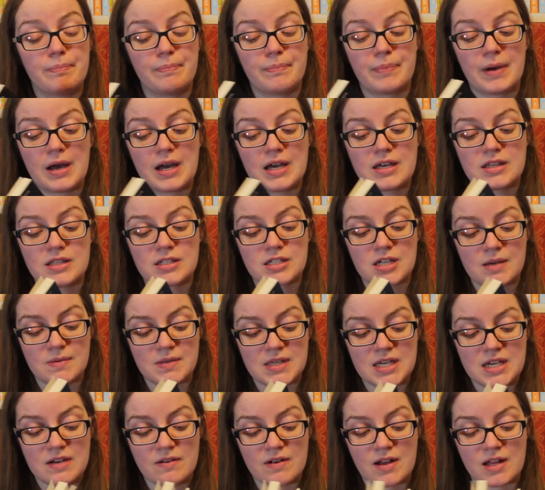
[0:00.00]
by the time
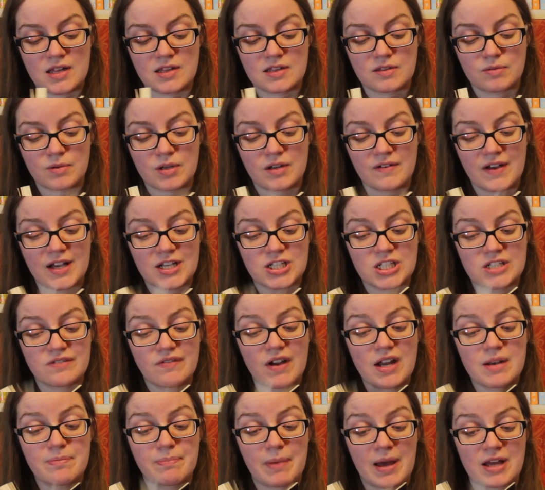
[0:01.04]
the year ends, we'll have actually
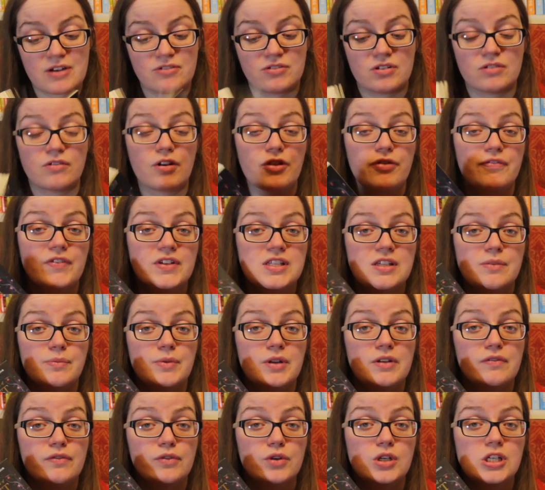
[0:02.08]
read Patrick Rothfuss and
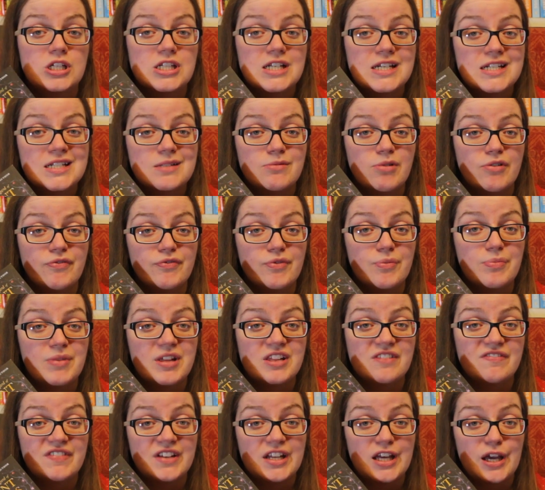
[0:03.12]
we'll have already ticked him off from
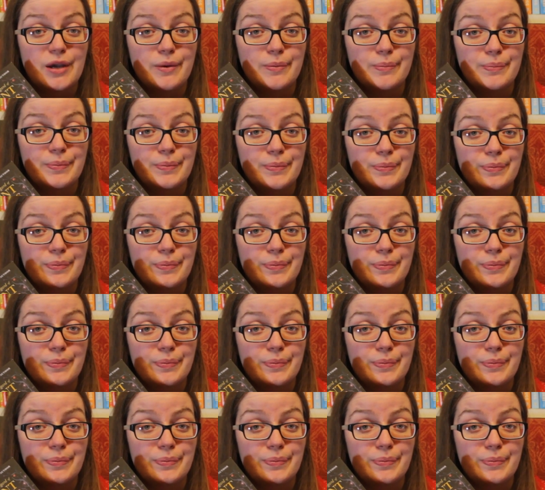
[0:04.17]
this video.